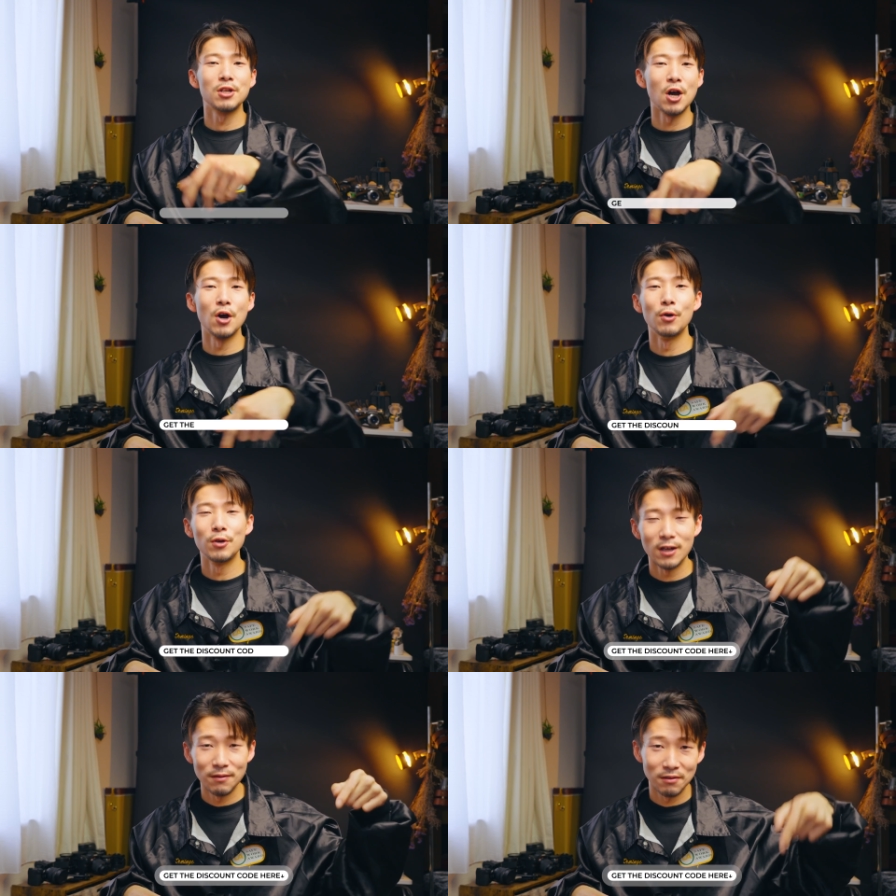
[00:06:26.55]
code
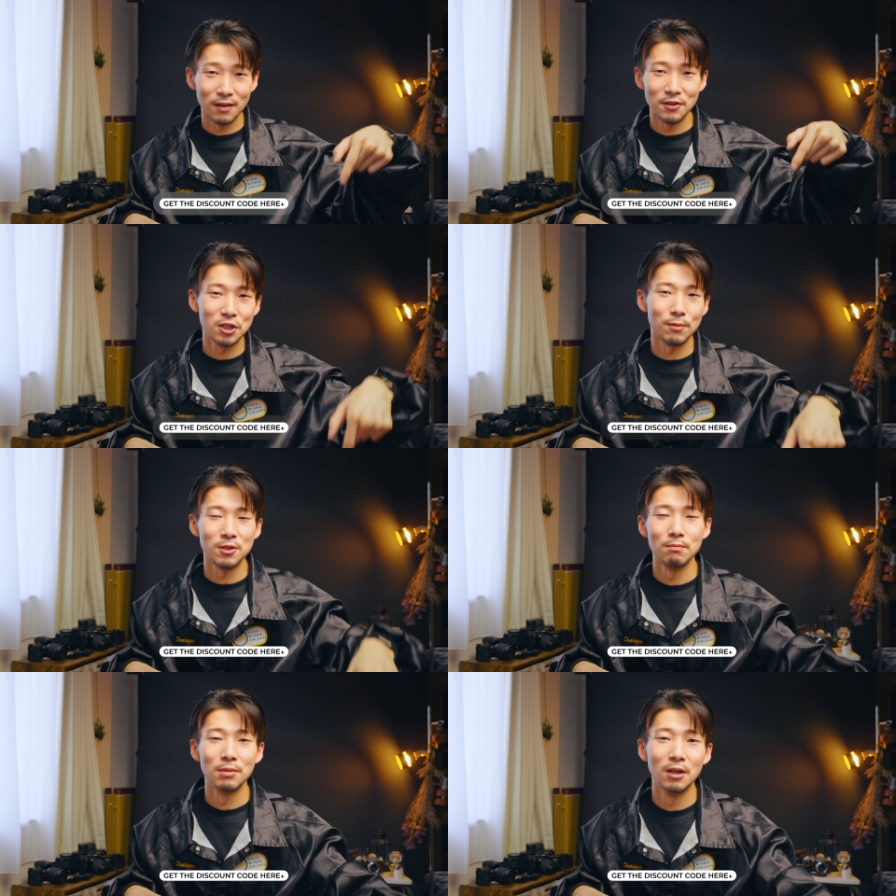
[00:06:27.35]
in the
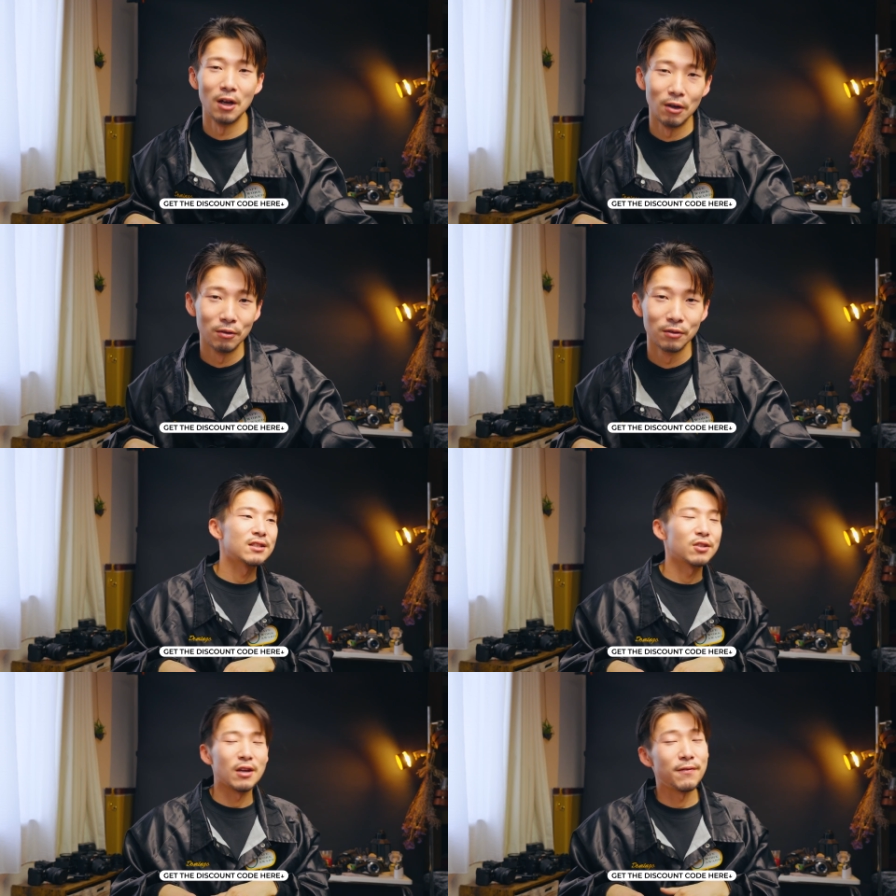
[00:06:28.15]
description below.
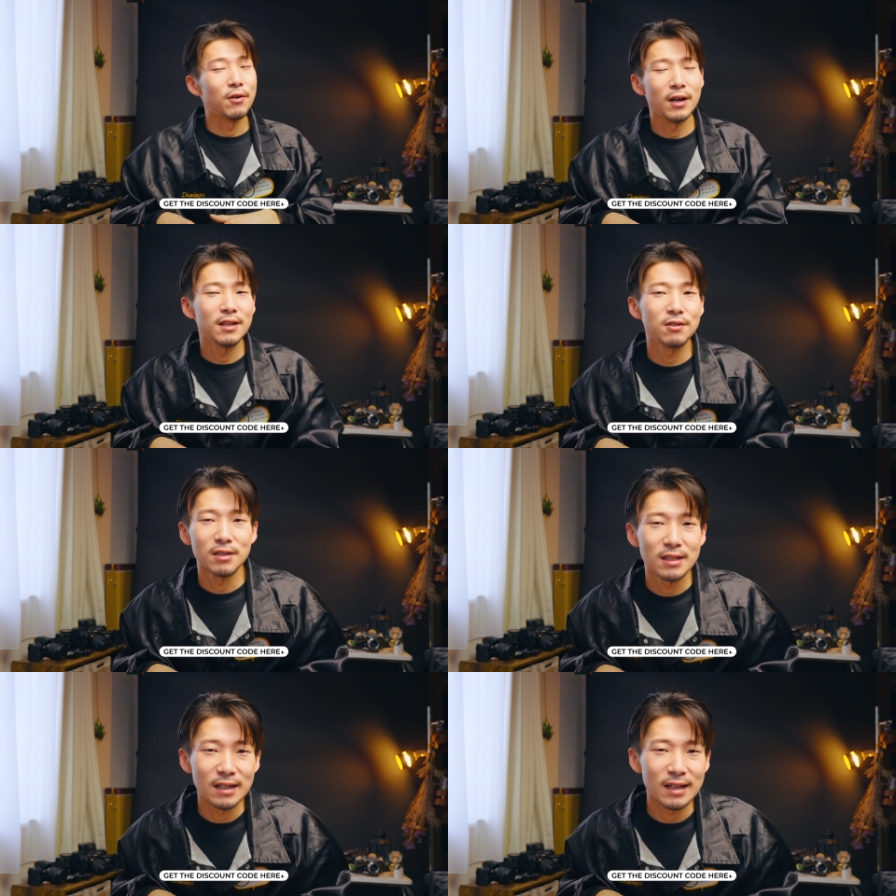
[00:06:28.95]
So if you're
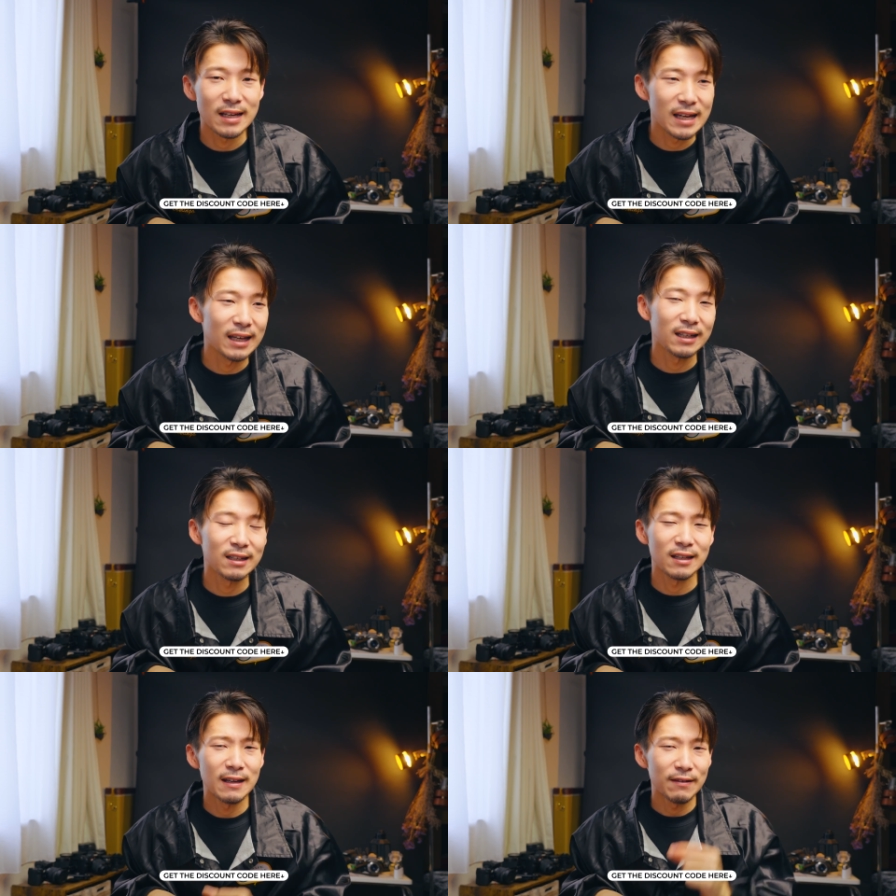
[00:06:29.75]
interested in
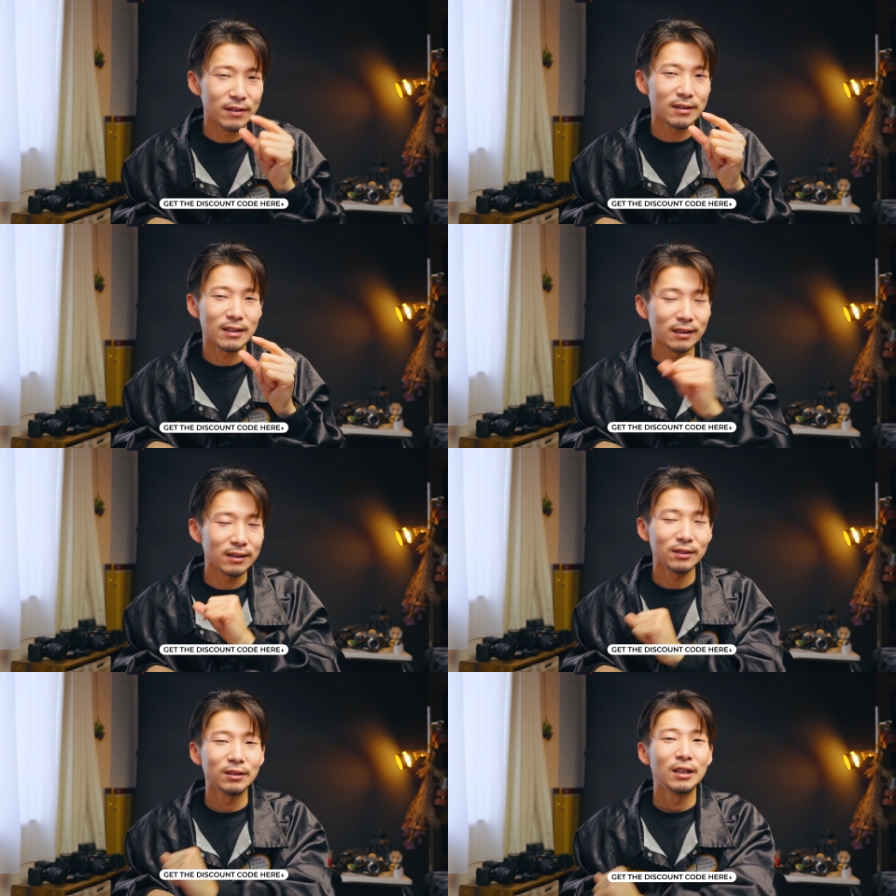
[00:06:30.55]
even a
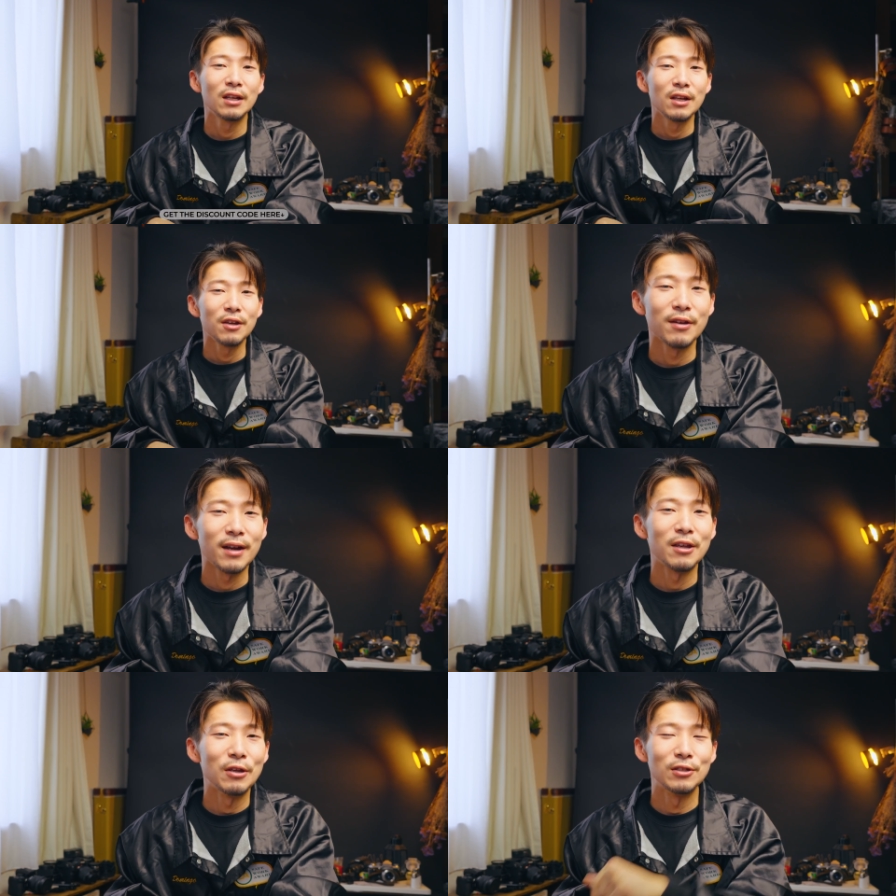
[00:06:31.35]
little, you
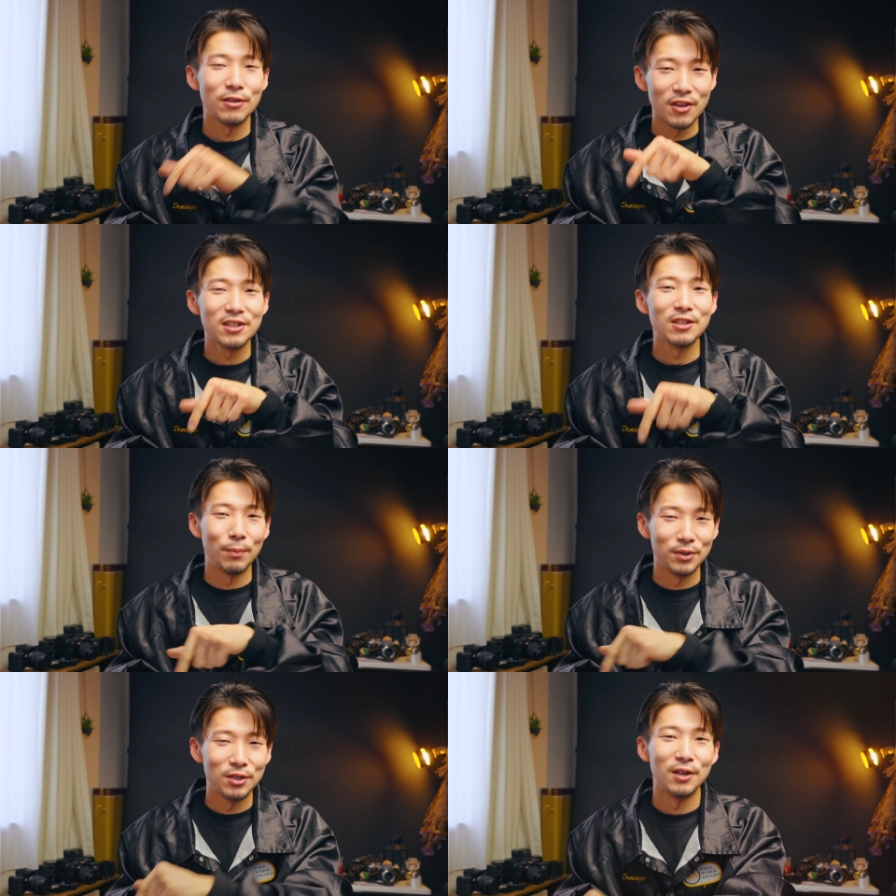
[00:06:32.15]
gotta use this
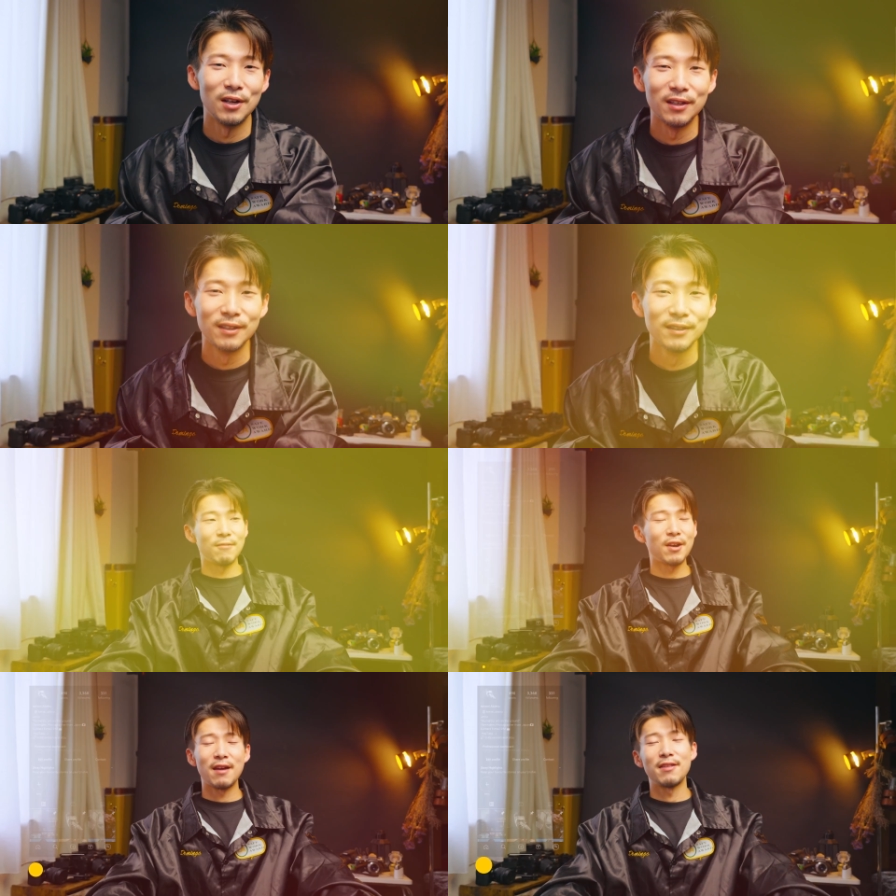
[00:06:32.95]
opportunity.
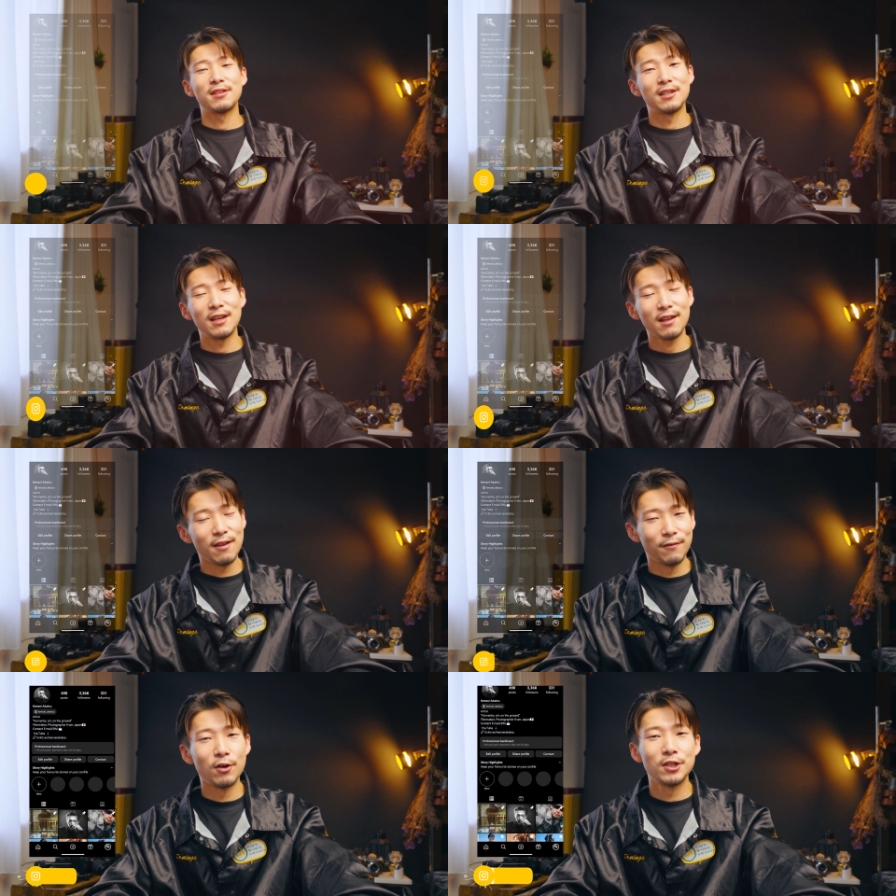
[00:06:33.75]
Okay, that's it.
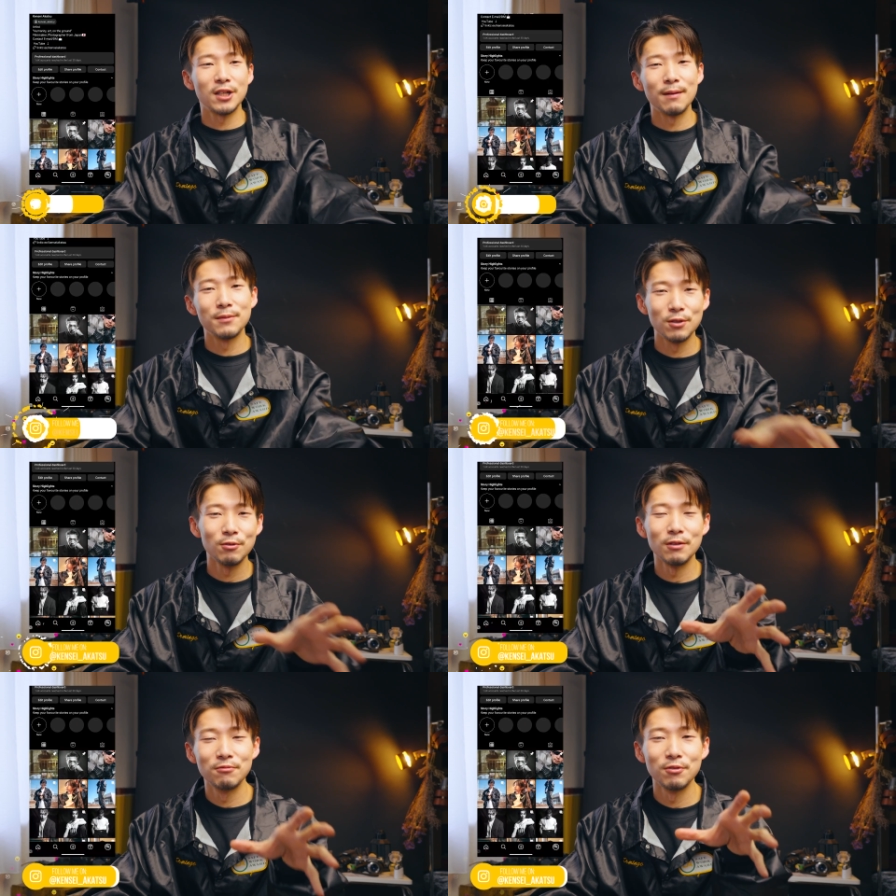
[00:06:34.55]
First time to
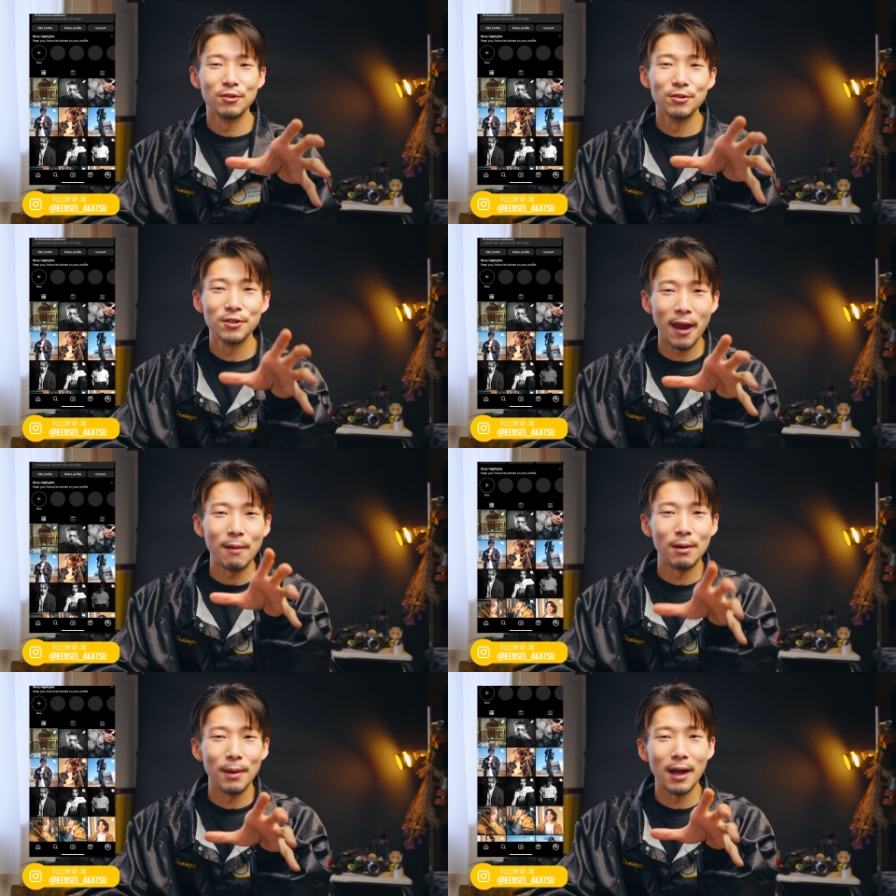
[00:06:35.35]
introduce
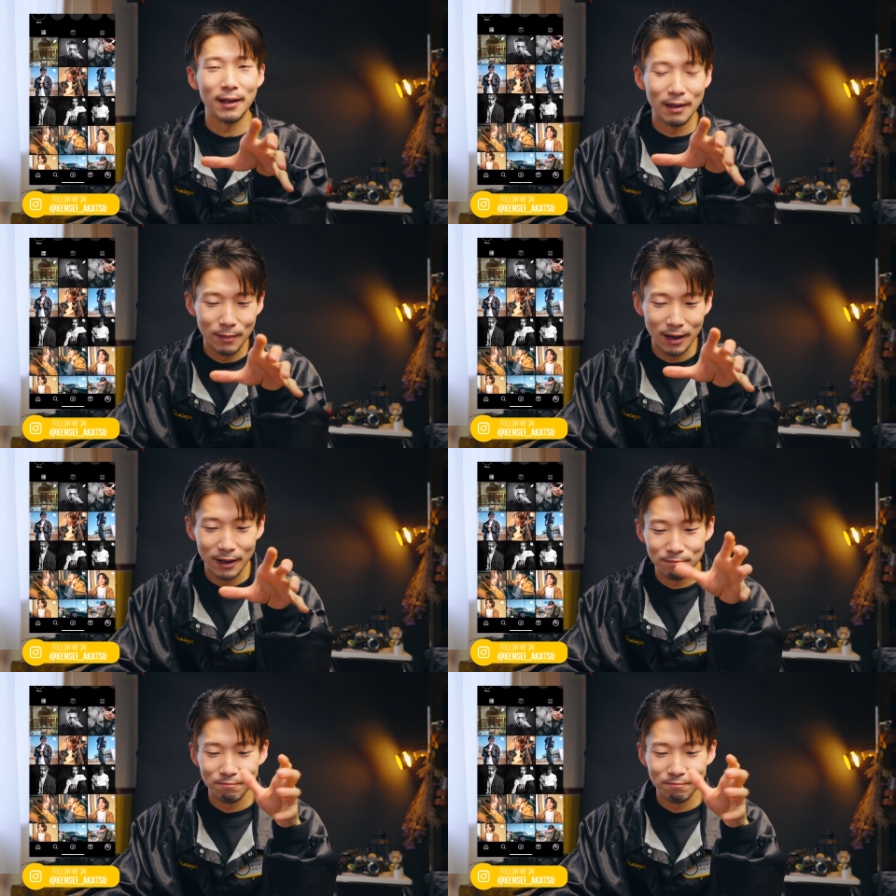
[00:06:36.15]
camera bag in my